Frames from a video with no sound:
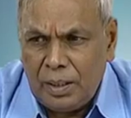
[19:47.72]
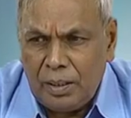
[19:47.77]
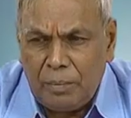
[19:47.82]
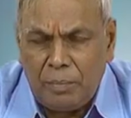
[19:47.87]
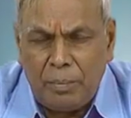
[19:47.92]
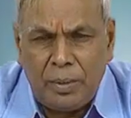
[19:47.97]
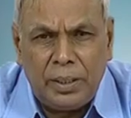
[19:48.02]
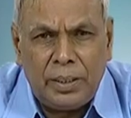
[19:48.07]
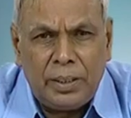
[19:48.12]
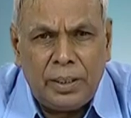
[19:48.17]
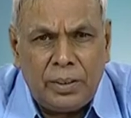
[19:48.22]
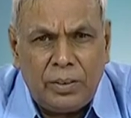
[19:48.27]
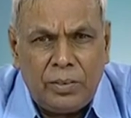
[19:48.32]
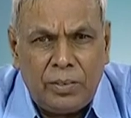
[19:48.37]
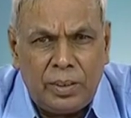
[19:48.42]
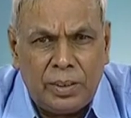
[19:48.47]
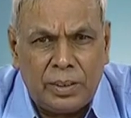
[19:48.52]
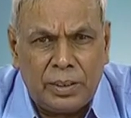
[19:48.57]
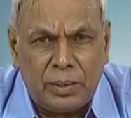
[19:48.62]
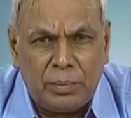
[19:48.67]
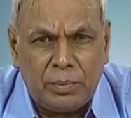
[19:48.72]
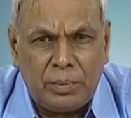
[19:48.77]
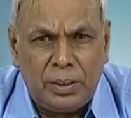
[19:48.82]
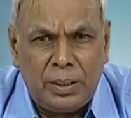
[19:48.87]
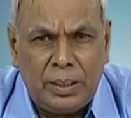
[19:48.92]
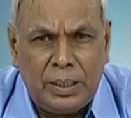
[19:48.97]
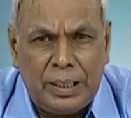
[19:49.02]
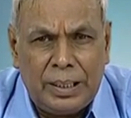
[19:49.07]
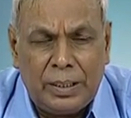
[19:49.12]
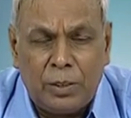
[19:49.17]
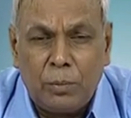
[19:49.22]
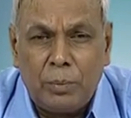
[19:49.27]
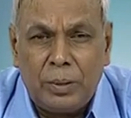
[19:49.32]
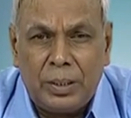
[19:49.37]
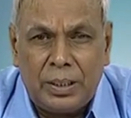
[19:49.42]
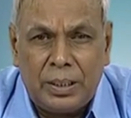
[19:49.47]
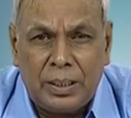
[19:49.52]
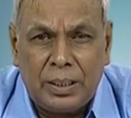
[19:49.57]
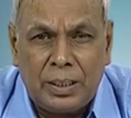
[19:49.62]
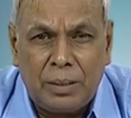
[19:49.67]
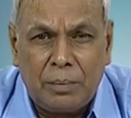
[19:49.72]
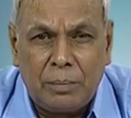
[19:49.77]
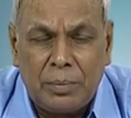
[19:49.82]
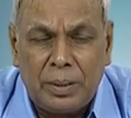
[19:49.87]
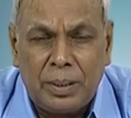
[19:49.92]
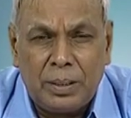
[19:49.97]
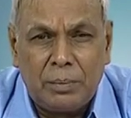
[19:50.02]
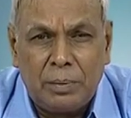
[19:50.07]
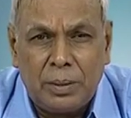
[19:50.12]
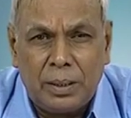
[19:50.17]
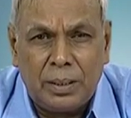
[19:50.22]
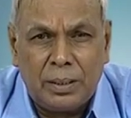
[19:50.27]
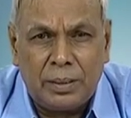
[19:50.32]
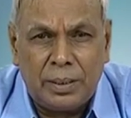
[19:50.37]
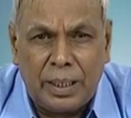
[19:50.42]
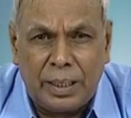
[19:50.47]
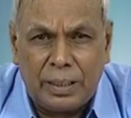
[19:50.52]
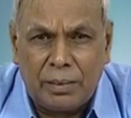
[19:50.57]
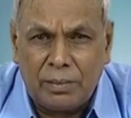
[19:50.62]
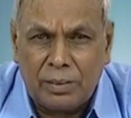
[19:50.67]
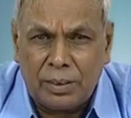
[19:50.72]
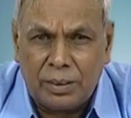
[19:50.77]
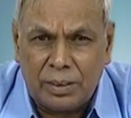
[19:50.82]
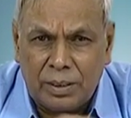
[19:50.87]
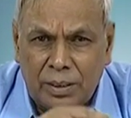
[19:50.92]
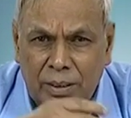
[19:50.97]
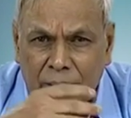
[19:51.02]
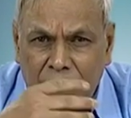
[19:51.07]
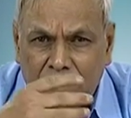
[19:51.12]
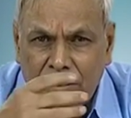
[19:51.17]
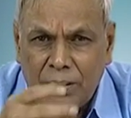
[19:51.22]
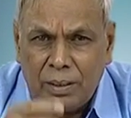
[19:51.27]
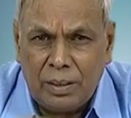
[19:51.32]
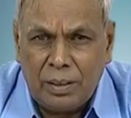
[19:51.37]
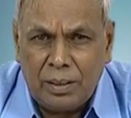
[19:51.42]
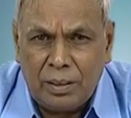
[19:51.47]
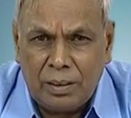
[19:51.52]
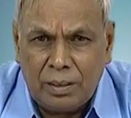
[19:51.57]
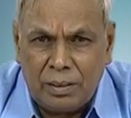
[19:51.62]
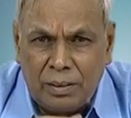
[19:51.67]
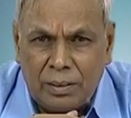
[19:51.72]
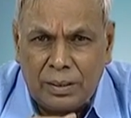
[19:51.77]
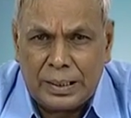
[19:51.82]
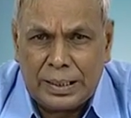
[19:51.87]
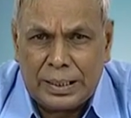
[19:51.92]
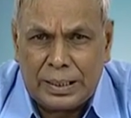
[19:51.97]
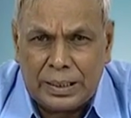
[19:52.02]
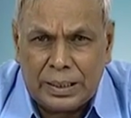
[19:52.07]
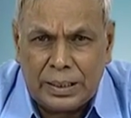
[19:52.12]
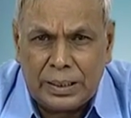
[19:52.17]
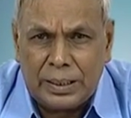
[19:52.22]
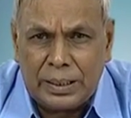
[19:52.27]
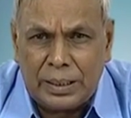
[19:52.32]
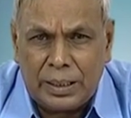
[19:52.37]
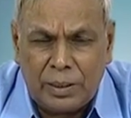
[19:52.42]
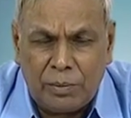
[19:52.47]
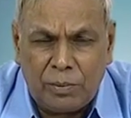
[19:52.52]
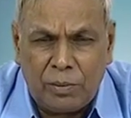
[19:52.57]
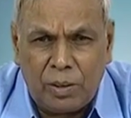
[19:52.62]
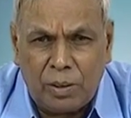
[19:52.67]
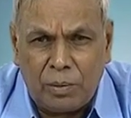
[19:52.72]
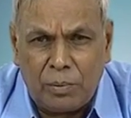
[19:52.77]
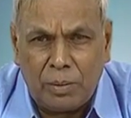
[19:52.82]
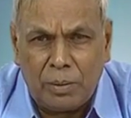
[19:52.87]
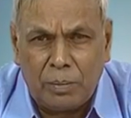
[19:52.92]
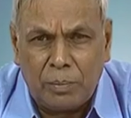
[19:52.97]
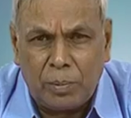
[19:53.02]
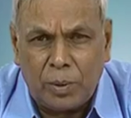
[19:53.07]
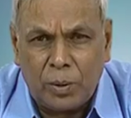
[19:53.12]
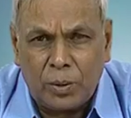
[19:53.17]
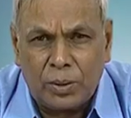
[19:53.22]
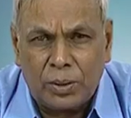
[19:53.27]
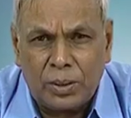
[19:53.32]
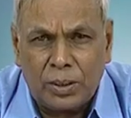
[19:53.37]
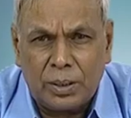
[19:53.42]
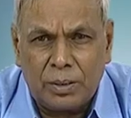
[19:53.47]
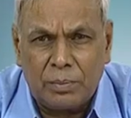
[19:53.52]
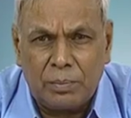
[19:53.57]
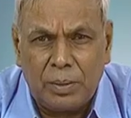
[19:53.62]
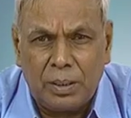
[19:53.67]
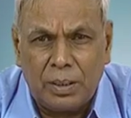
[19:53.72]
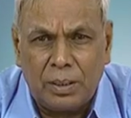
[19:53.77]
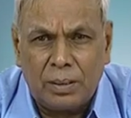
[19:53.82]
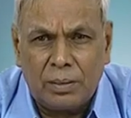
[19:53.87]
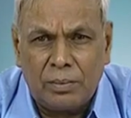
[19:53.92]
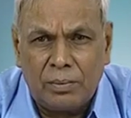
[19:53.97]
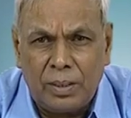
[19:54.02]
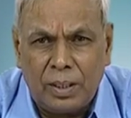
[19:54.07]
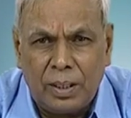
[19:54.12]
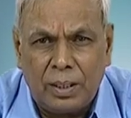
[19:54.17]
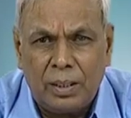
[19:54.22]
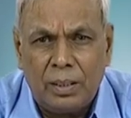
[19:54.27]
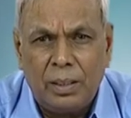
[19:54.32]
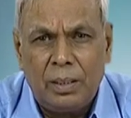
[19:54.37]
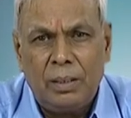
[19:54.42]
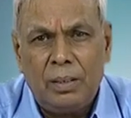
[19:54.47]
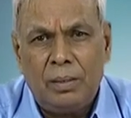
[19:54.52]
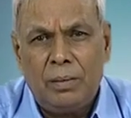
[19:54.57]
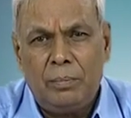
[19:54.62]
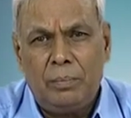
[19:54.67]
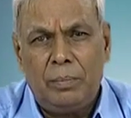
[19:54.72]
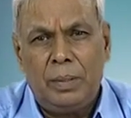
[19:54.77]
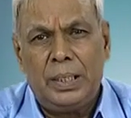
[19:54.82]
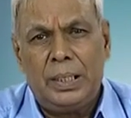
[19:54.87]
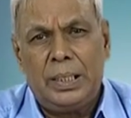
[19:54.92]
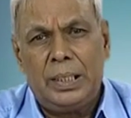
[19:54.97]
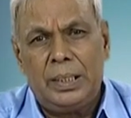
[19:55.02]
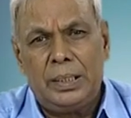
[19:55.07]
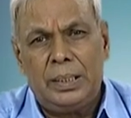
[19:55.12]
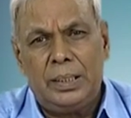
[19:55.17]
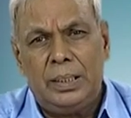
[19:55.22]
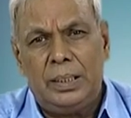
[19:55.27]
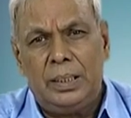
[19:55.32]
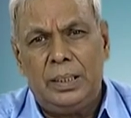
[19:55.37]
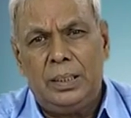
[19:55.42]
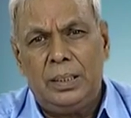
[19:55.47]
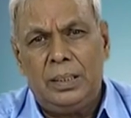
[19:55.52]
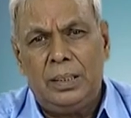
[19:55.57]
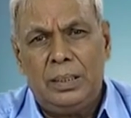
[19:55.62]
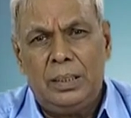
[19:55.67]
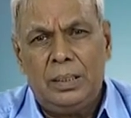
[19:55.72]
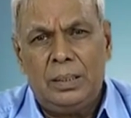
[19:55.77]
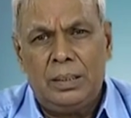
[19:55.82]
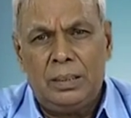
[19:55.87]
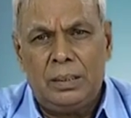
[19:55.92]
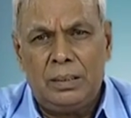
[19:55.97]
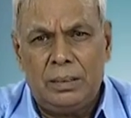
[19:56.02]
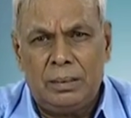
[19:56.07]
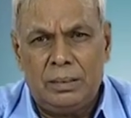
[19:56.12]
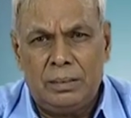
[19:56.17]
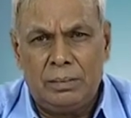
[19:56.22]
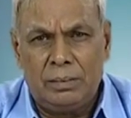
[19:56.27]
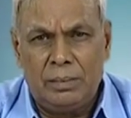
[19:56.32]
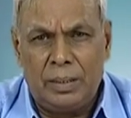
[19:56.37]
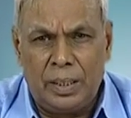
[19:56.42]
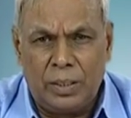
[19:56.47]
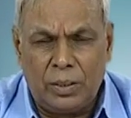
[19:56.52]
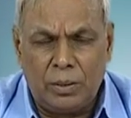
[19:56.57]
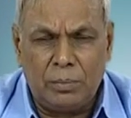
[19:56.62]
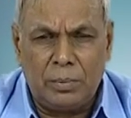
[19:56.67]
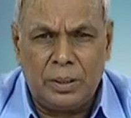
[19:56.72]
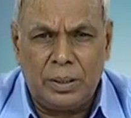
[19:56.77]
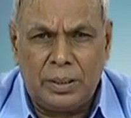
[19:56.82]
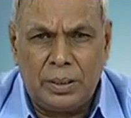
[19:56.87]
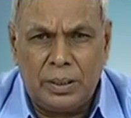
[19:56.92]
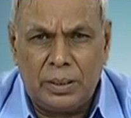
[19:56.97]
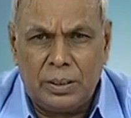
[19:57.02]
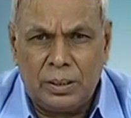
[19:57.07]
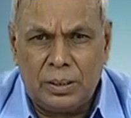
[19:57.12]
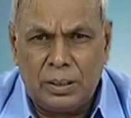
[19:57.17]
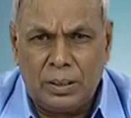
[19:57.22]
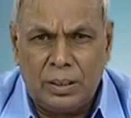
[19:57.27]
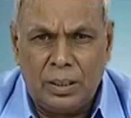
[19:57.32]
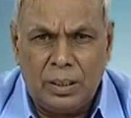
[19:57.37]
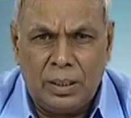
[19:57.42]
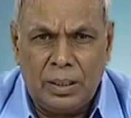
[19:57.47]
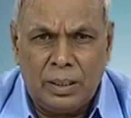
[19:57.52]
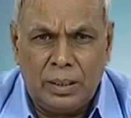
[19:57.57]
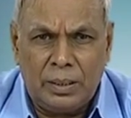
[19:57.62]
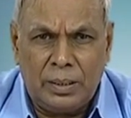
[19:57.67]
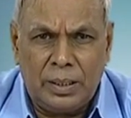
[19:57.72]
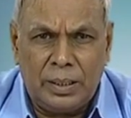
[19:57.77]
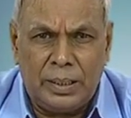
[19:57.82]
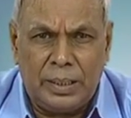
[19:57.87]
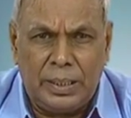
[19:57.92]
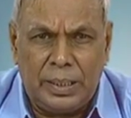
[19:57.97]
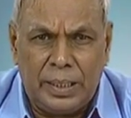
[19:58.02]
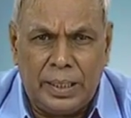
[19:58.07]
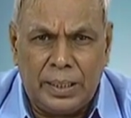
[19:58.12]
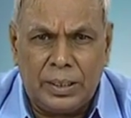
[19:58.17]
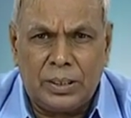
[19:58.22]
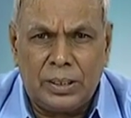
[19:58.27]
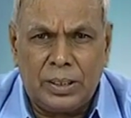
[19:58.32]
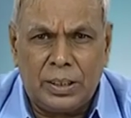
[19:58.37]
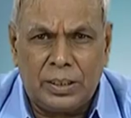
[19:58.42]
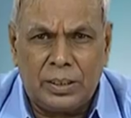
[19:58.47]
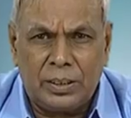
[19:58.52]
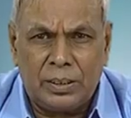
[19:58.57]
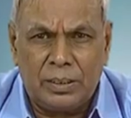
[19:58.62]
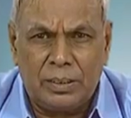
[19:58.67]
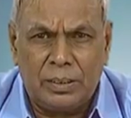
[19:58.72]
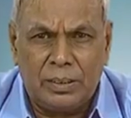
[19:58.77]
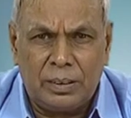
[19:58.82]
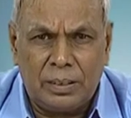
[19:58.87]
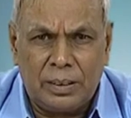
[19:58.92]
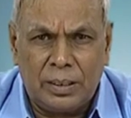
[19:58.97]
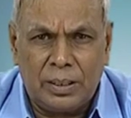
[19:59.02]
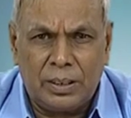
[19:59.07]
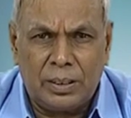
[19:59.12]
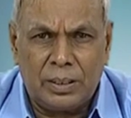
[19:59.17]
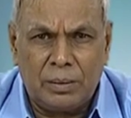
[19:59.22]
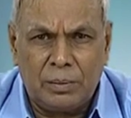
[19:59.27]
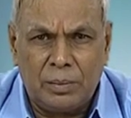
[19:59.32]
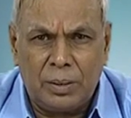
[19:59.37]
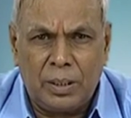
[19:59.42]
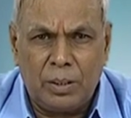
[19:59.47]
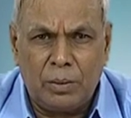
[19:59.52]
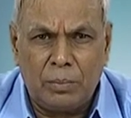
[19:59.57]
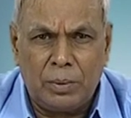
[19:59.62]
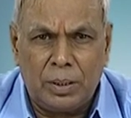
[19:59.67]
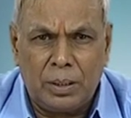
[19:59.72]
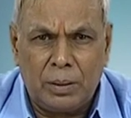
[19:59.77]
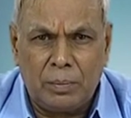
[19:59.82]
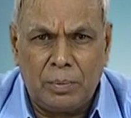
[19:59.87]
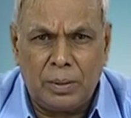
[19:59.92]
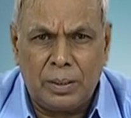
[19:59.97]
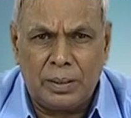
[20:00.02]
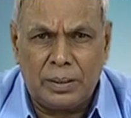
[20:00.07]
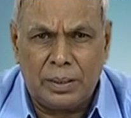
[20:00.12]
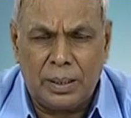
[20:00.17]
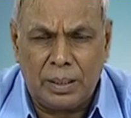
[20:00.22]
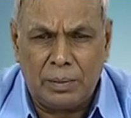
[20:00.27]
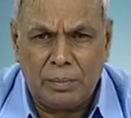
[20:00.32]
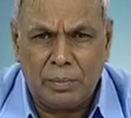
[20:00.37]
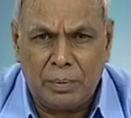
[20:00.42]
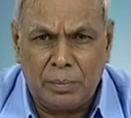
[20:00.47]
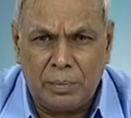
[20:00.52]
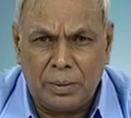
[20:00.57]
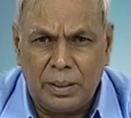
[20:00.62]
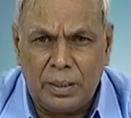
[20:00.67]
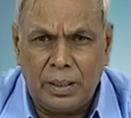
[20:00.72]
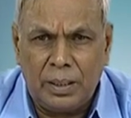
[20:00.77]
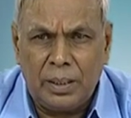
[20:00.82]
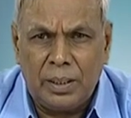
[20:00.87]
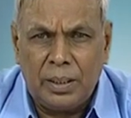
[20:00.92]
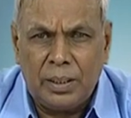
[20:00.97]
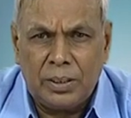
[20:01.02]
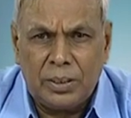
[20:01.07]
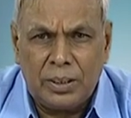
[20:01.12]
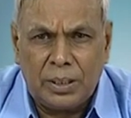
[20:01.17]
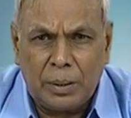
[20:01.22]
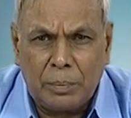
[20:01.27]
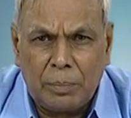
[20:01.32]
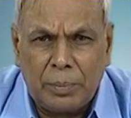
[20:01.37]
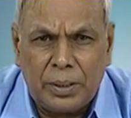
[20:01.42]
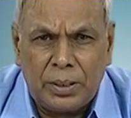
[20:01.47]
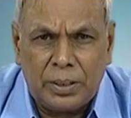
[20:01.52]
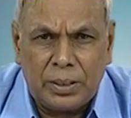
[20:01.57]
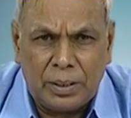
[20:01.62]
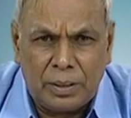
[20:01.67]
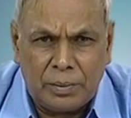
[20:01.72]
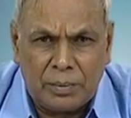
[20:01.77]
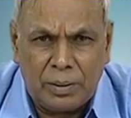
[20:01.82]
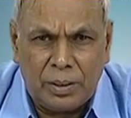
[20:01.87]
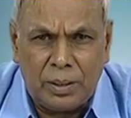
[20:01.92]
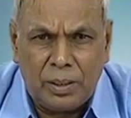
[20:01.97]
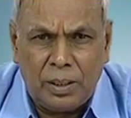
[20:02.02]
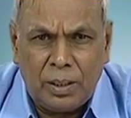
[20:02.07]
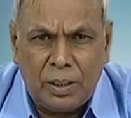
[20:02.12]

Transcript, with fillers: major units of the aromatic complex because that was the uh, catalytic reforming process because we are making the uh, aromatics then the next section in case of the aromatic plant that may be the separation of it.